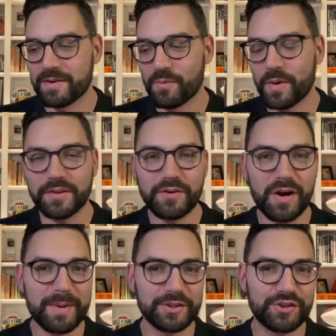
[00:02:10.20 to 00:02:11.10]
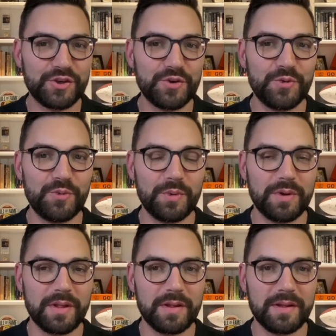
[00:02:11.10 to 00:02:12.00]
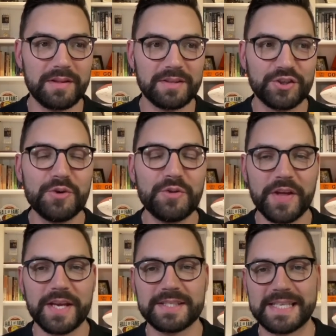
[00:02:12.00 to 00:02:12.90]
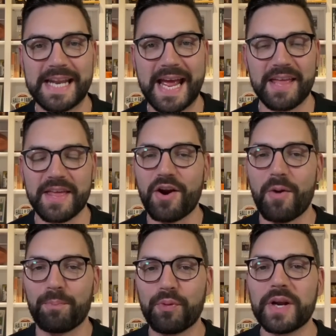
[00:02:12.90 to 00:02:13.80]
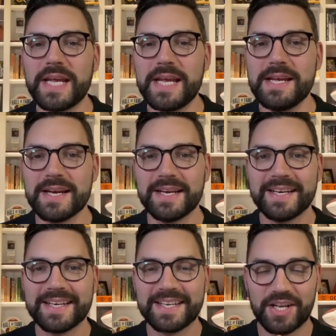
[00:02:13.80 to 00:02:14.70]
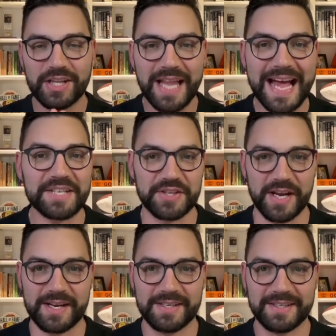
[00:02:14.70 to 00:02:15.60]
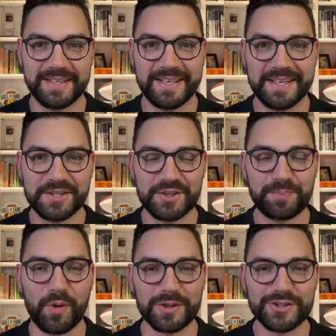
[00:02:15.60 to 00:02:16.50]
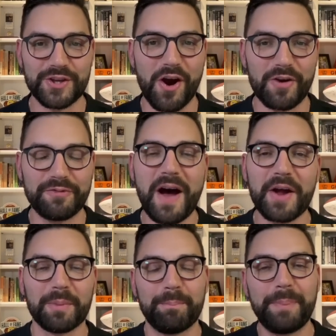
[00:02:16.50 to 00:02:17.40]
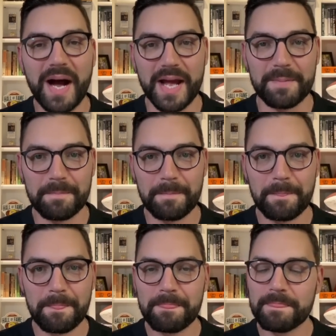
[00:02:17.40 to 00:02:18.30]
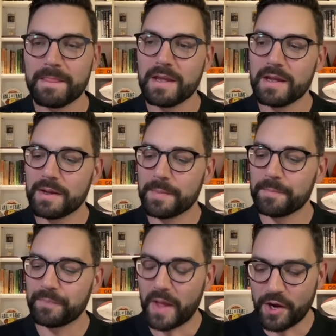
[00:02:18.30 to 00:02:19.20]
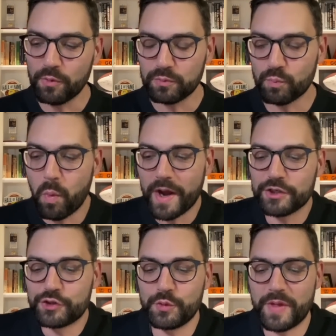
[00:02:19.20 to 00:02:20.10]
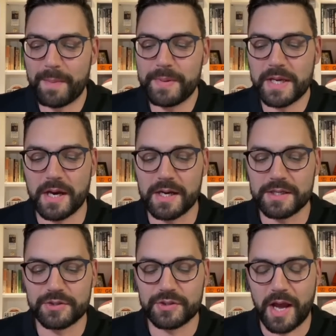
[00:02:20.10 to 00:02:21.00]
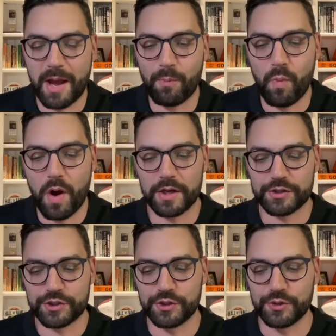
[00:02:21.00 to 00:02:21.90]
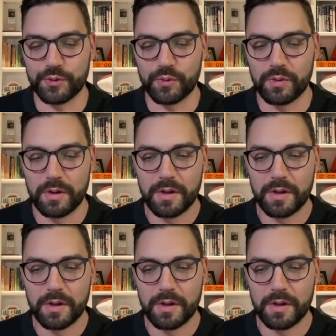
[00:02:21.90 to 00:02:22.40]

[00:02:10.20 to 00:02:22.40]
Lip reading: going to talk about two things today that are pretty classic sports talk fodder, but I don't want to do them because I want to